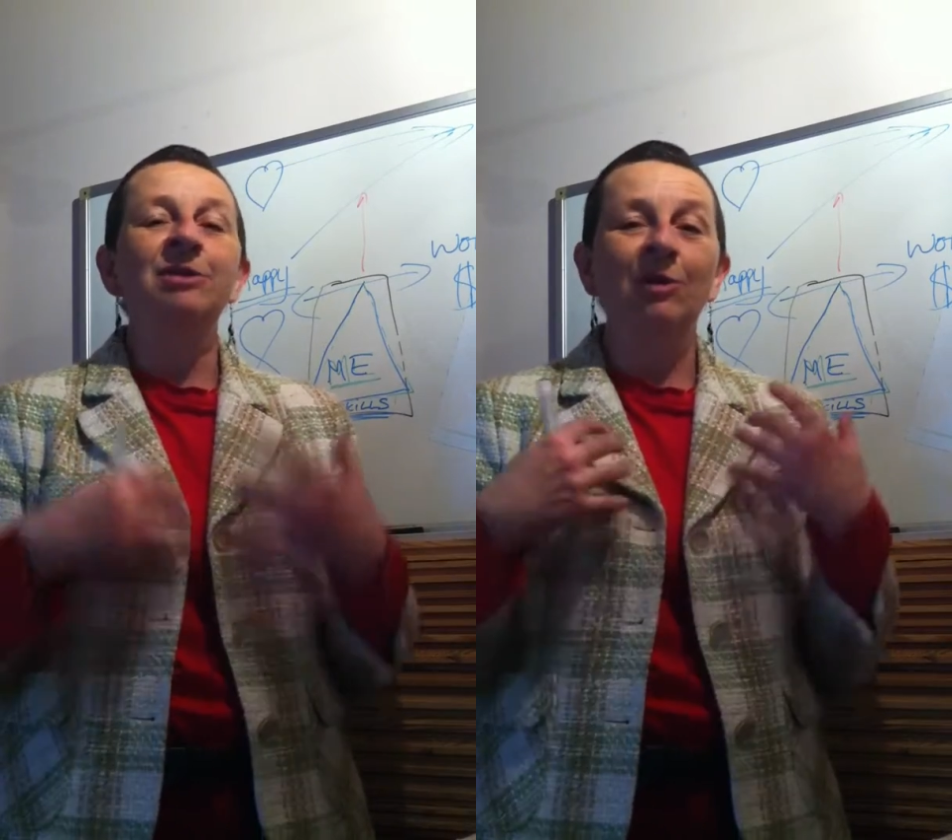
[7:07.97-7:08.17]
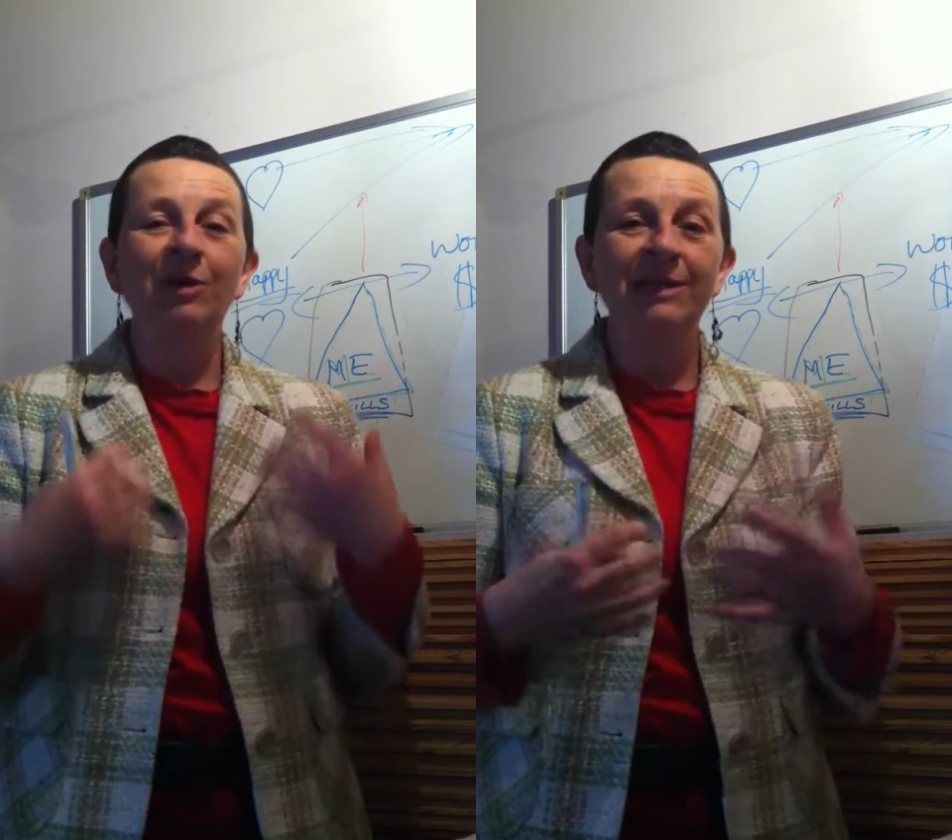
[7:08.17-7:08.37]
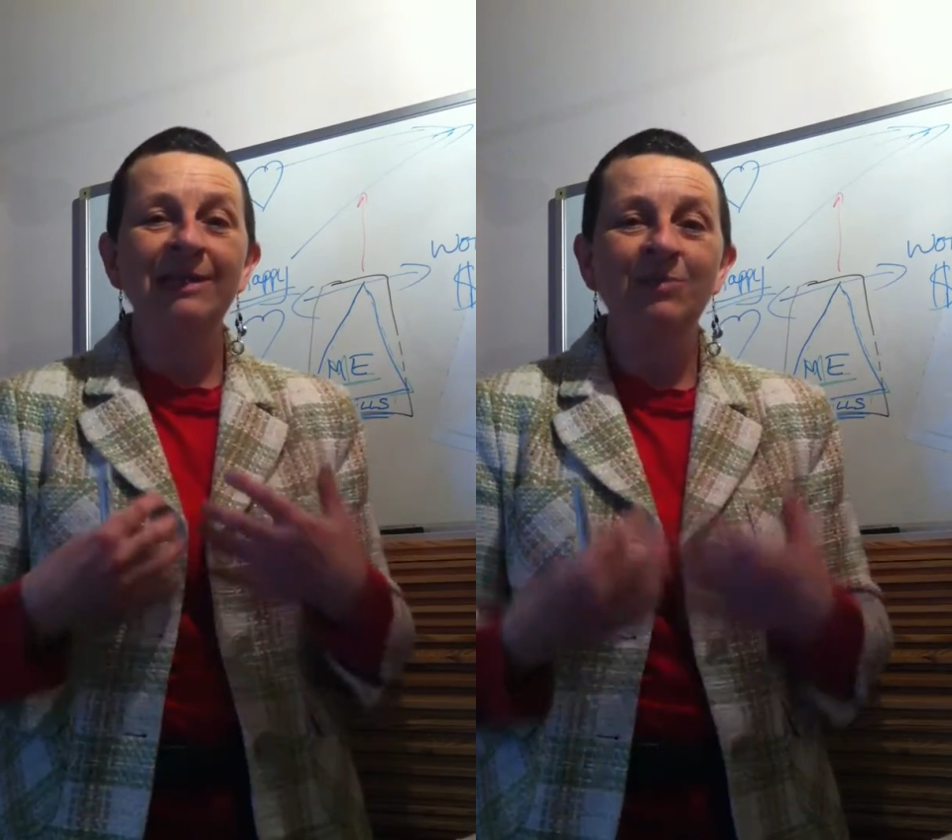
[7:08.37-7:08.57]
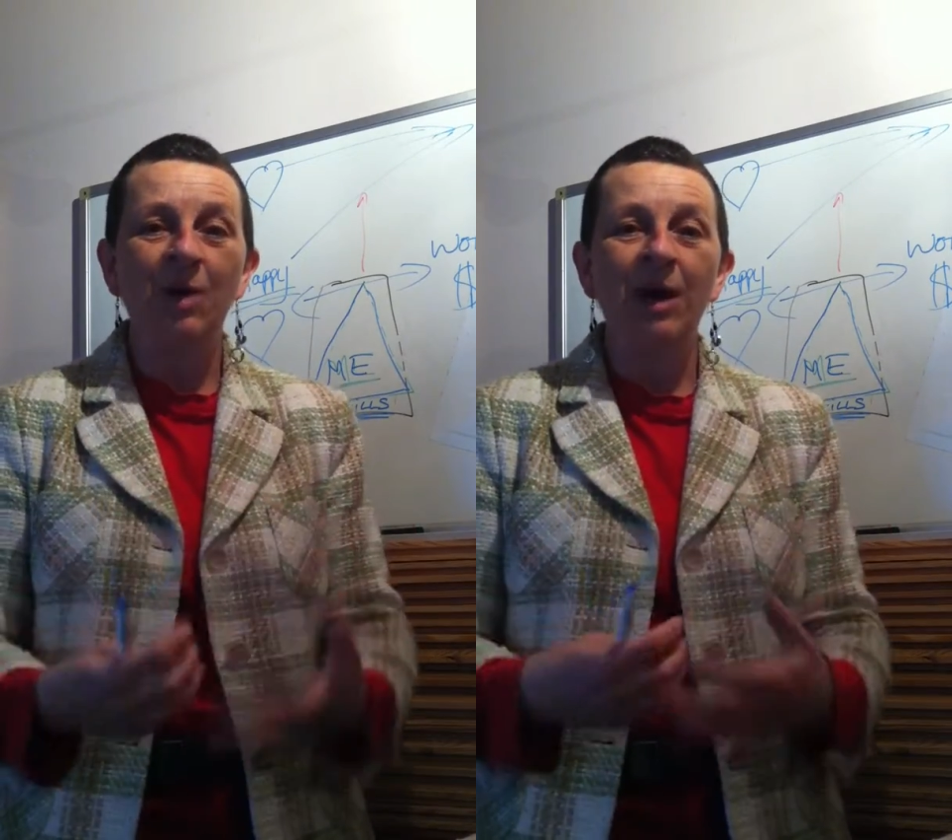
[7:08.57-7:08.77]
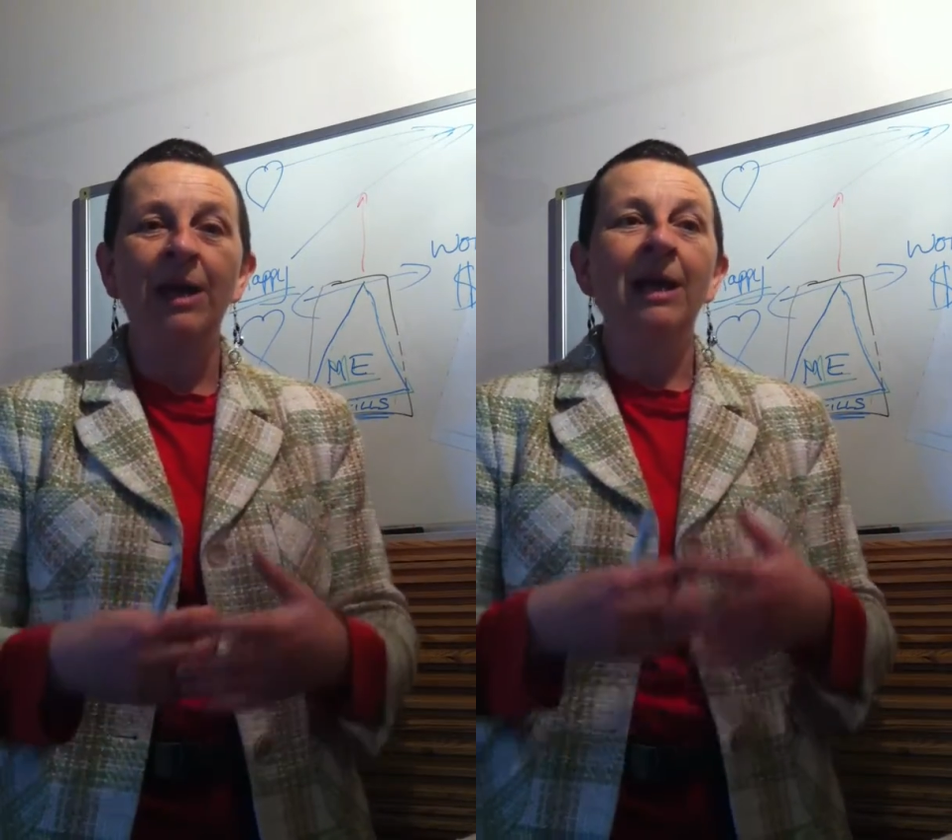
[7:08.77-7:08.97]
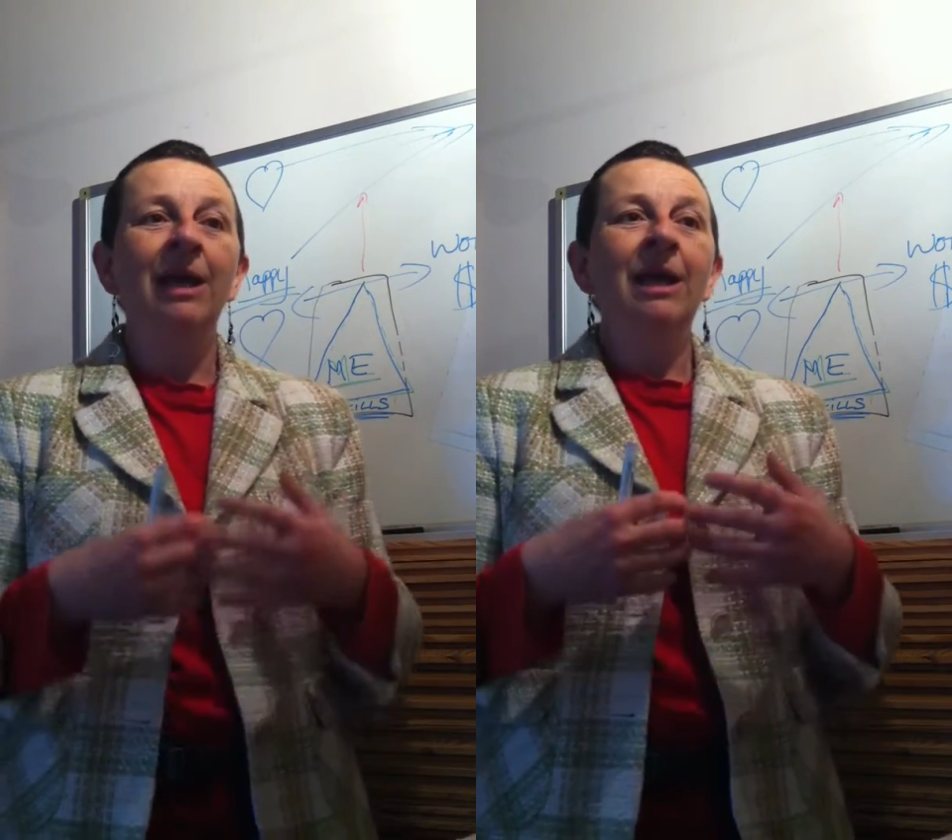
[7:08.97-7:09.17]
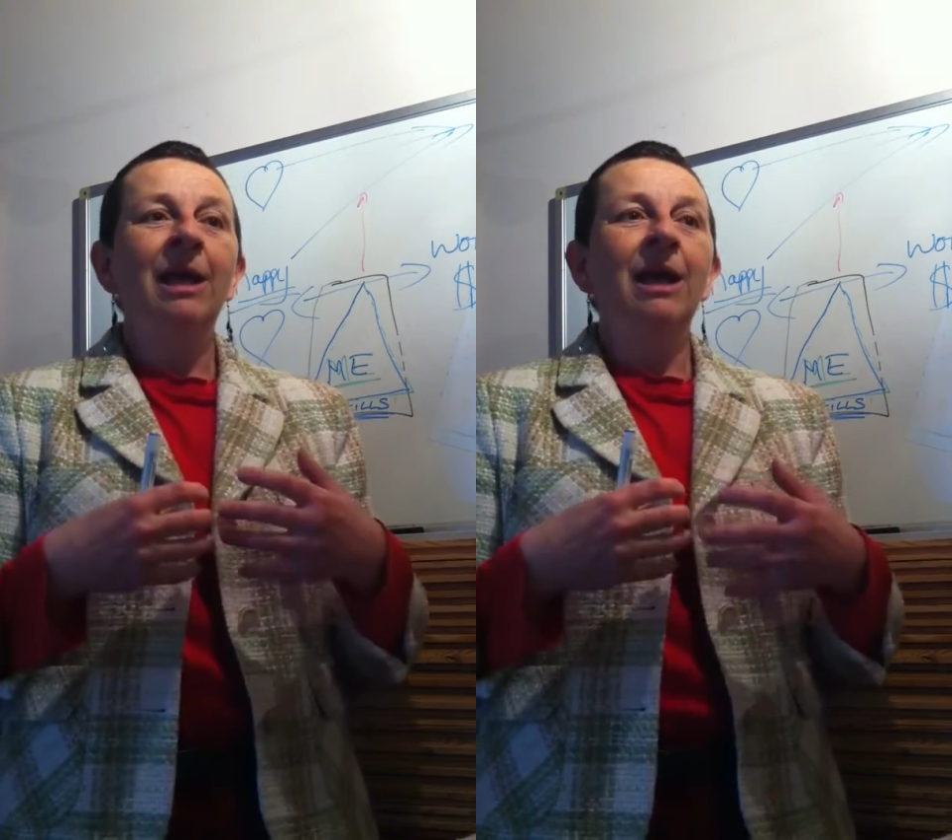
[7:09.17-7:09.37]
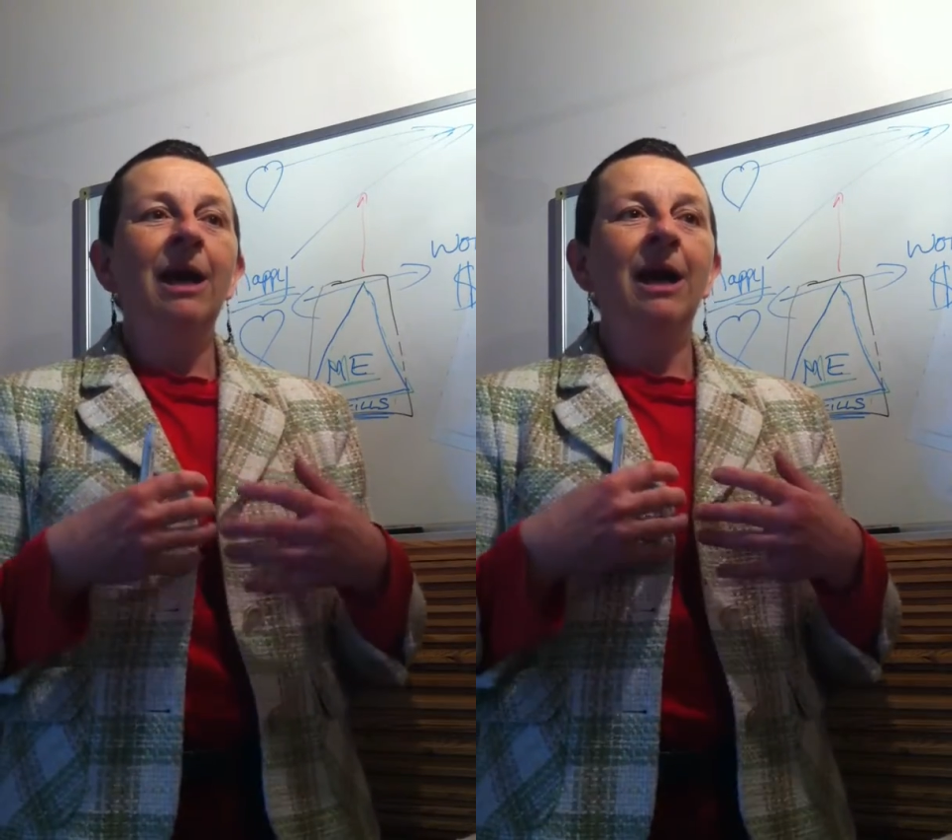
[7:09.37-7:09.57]
So this is why
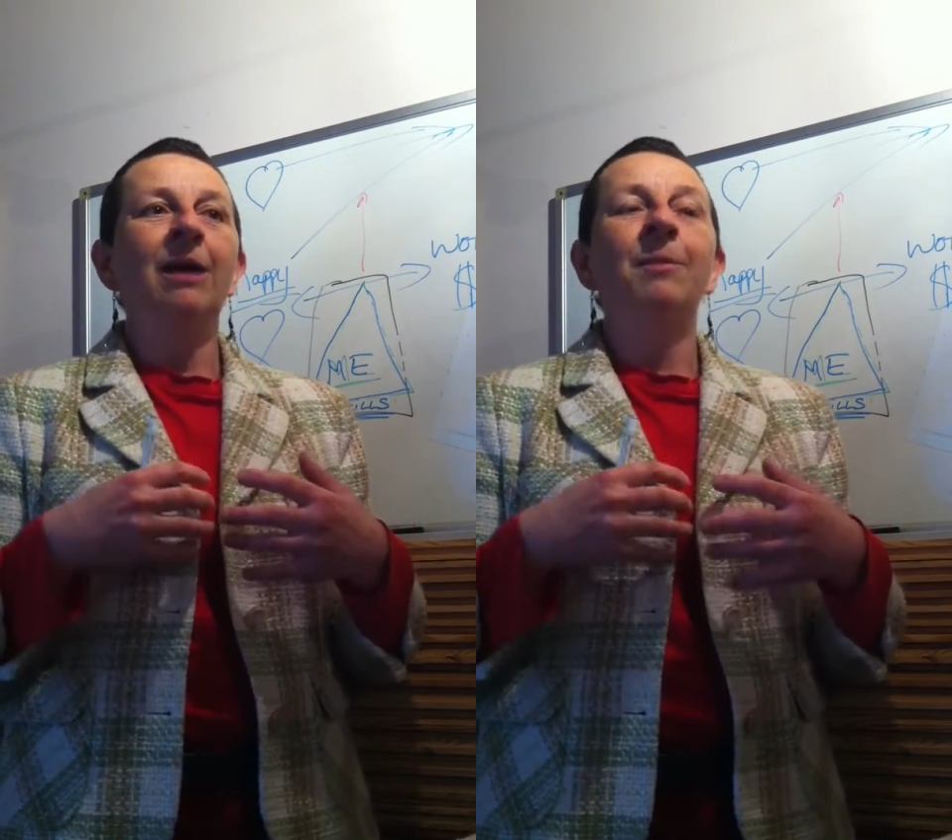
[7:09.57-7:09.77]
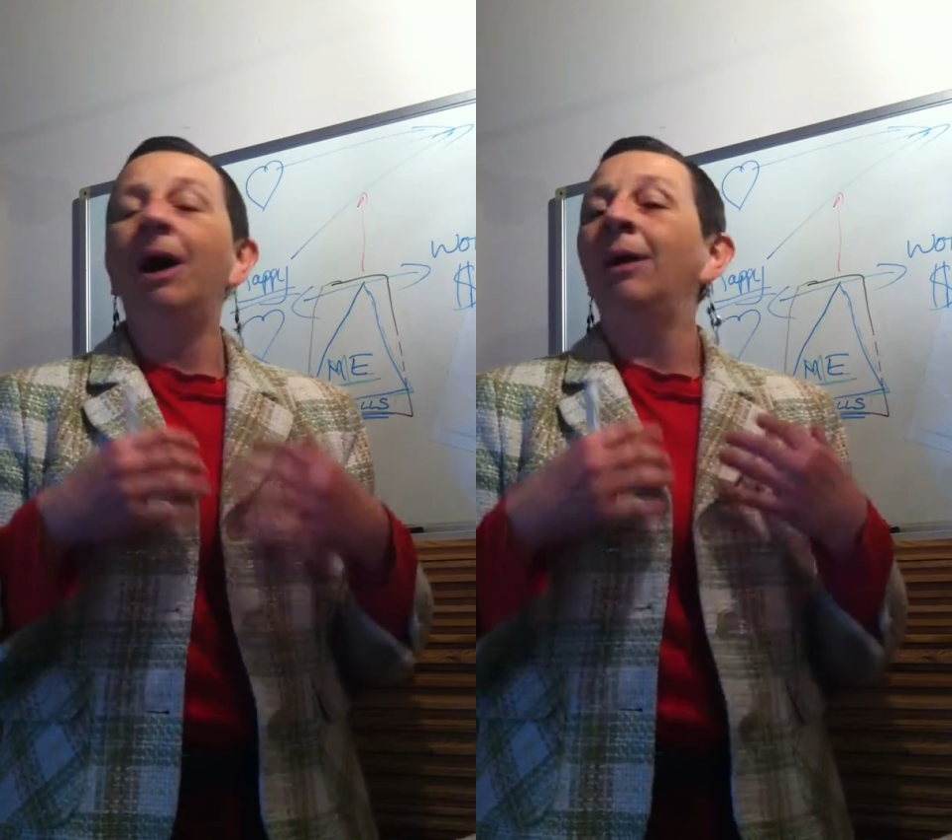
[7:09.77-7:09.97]
um,